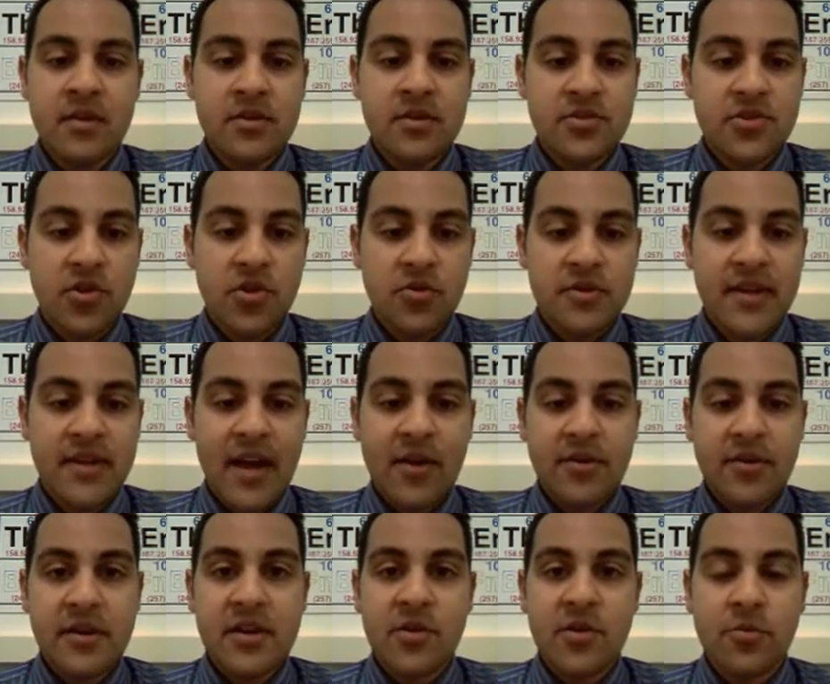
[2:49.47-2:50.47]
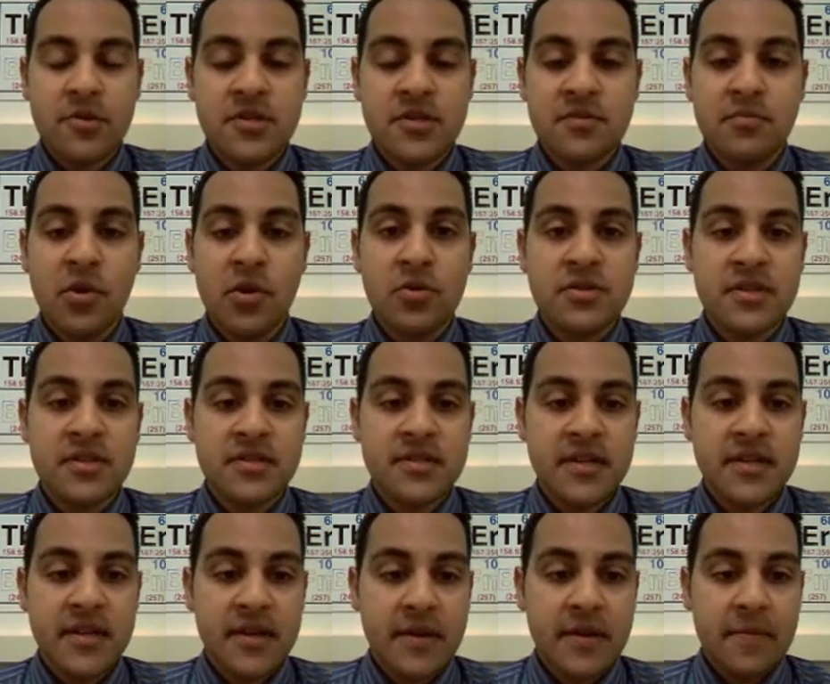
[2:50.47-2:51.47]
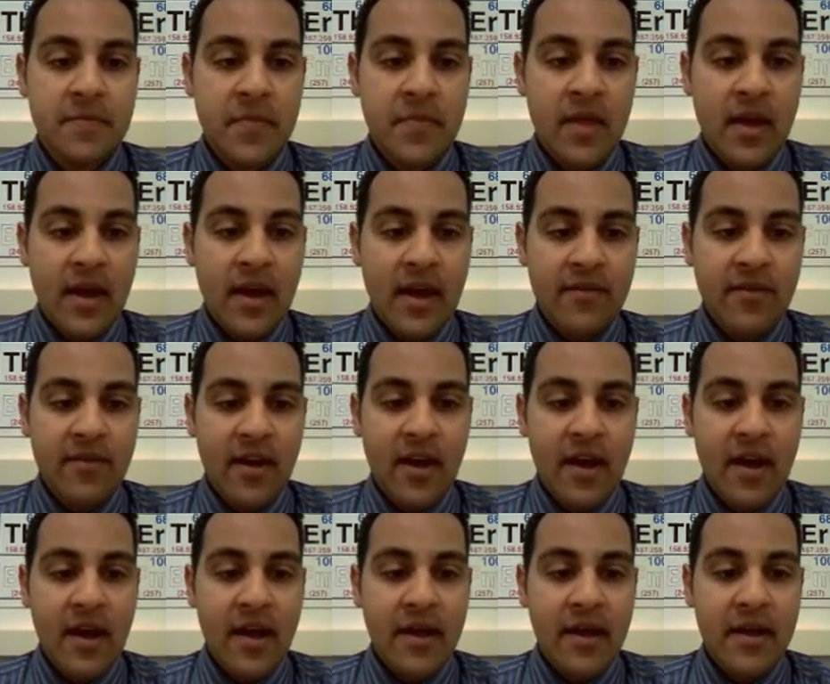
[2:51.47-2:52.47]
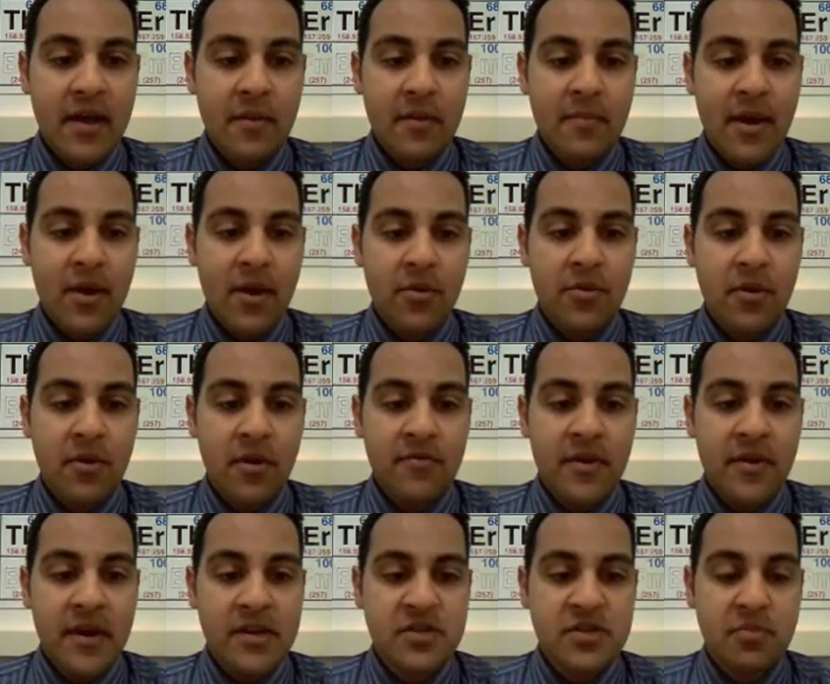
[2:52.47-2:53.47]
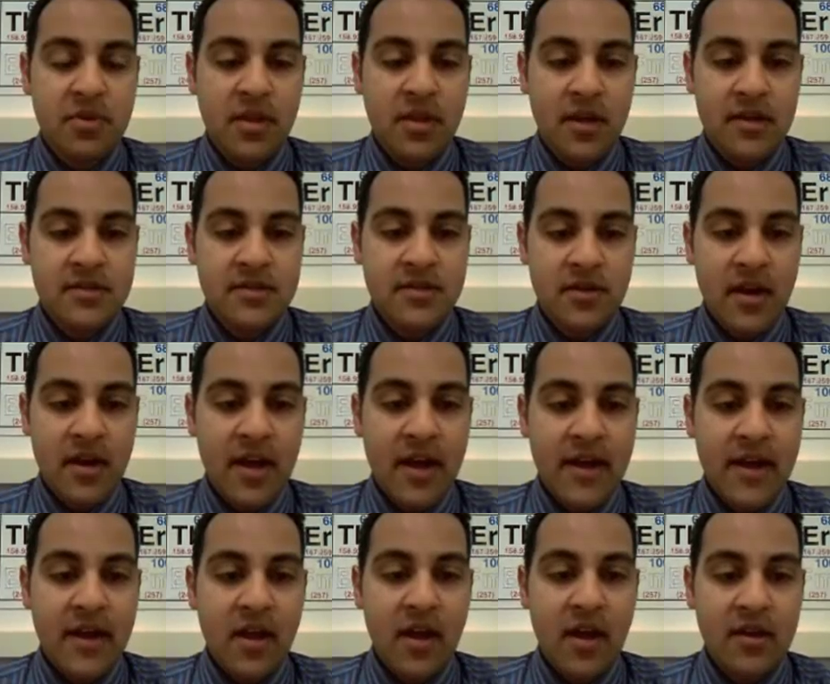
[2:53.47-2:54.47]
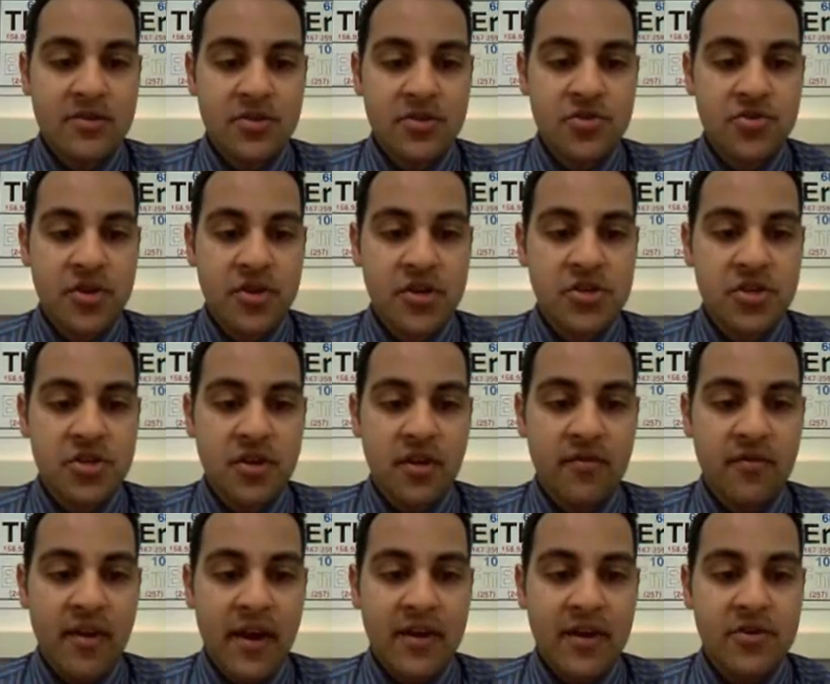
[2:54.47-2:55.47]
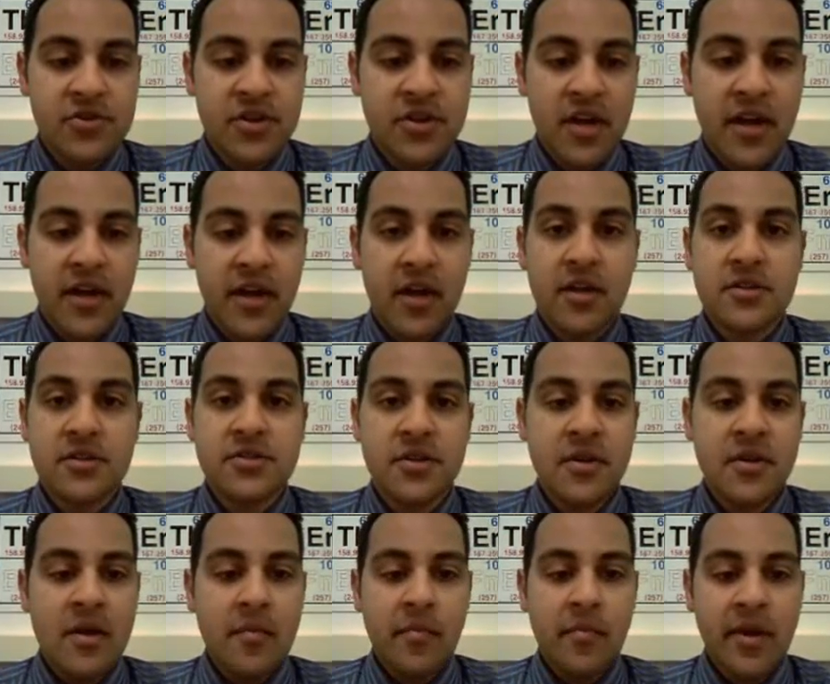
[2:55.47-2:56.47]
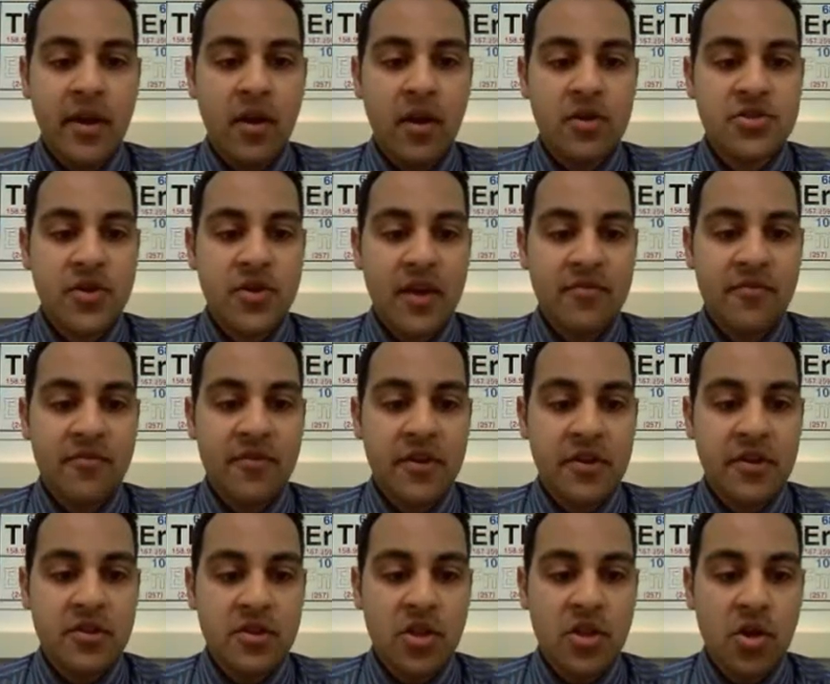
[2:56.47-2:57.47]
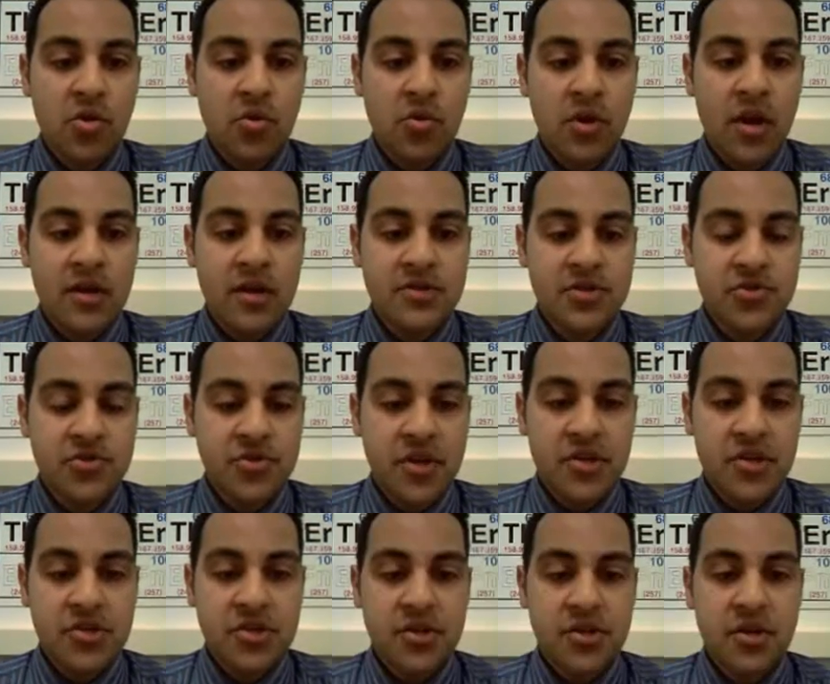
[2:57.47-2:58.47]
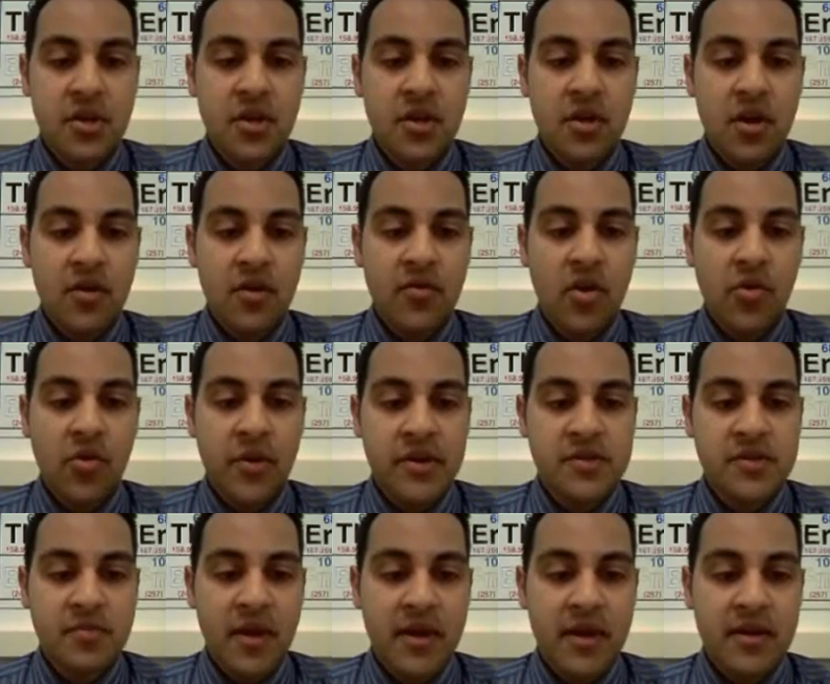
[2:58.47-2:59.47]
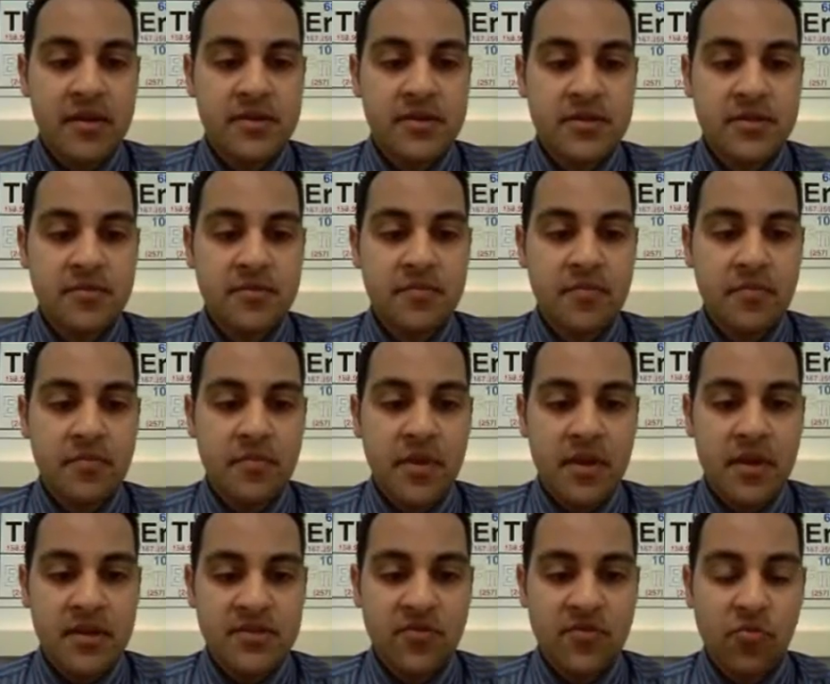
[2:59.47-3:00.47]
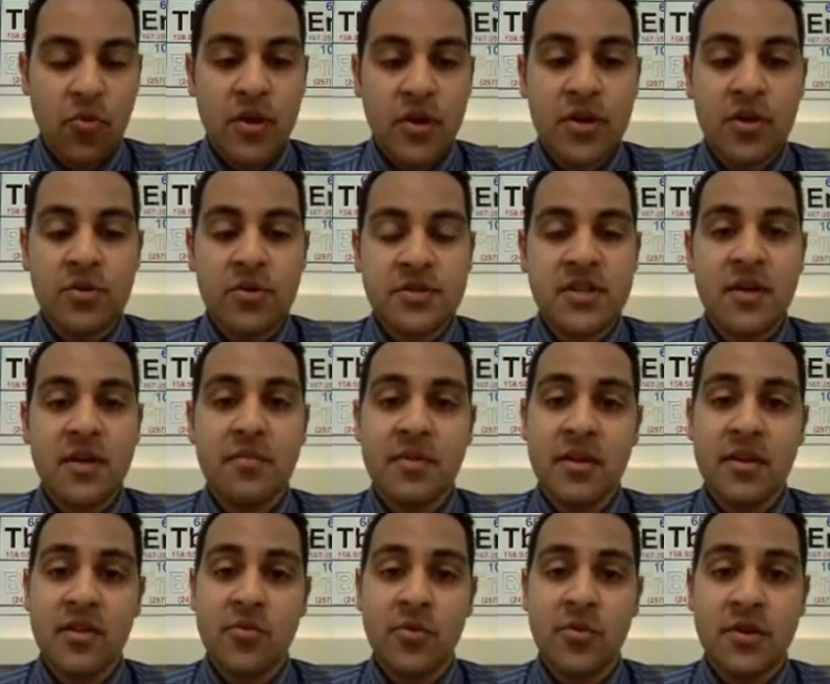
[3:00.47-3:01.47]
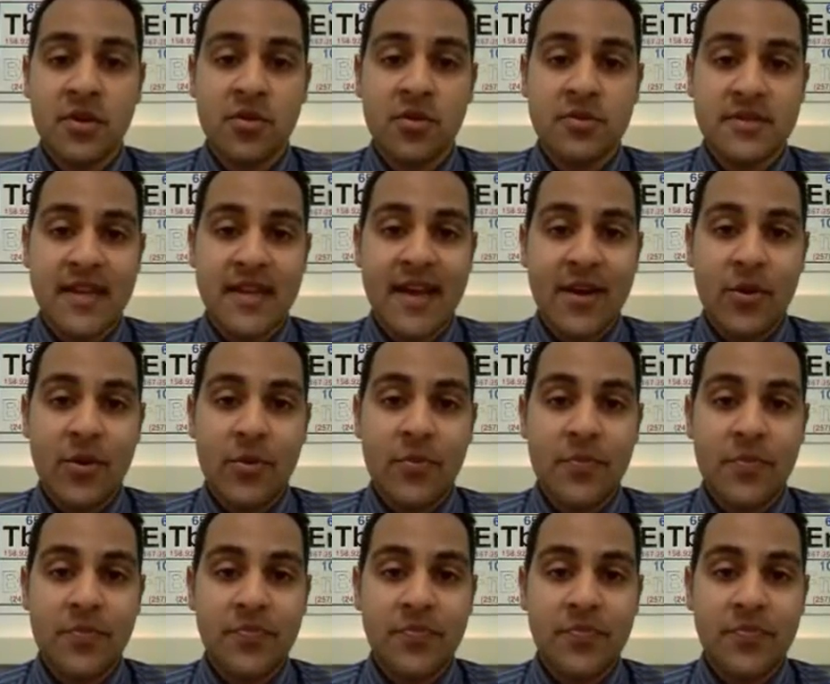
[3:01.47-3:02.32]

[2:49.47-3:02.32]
So down here where it's most acidic, I have a high amount of H a or high concentration of hydrogen ions, but I also have a very low concentration of OH minus because if one goes up, the other one goes down.